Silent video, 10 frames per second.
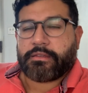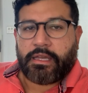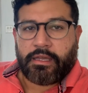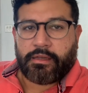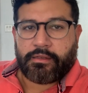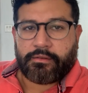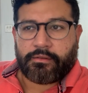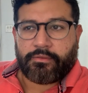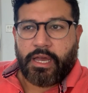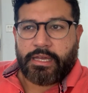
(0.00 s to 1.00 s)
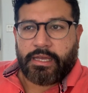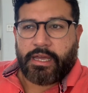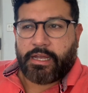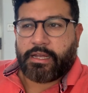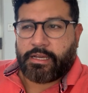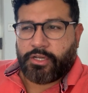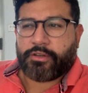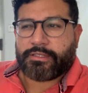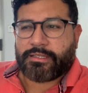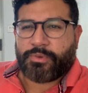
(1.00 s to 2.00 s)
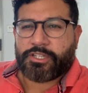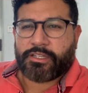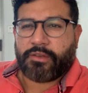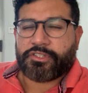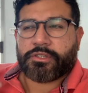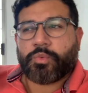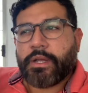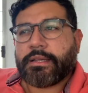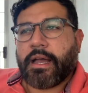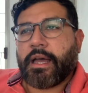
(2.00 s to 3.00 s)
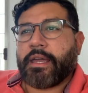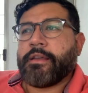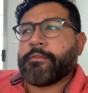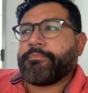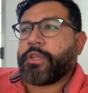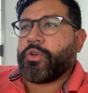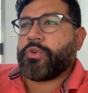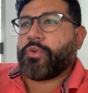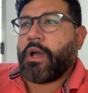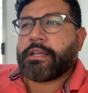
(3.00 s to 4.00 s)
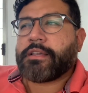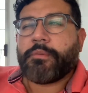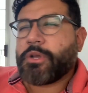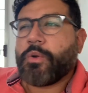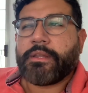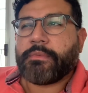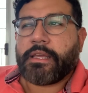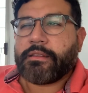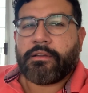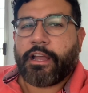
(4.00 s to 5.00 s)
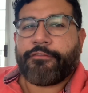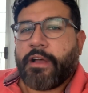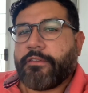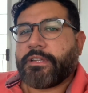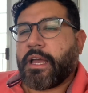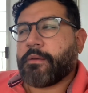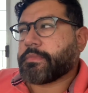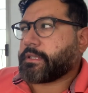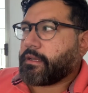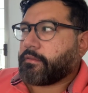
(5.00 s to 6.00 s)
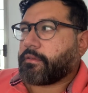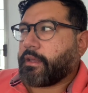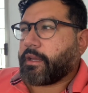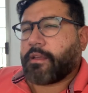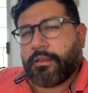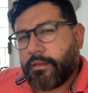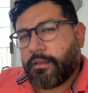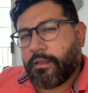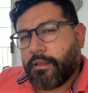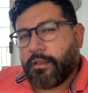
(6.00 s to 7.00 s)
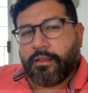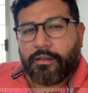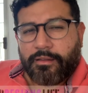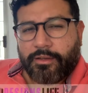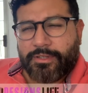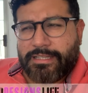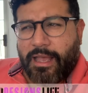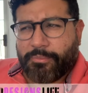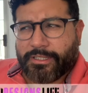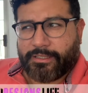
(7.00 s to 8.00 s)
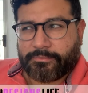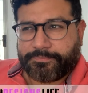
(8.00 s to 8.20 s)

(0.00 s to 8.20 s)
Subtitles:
And I noticed especially there was this one guy who I saw him go in there like 5 times. And I was like, what's happening?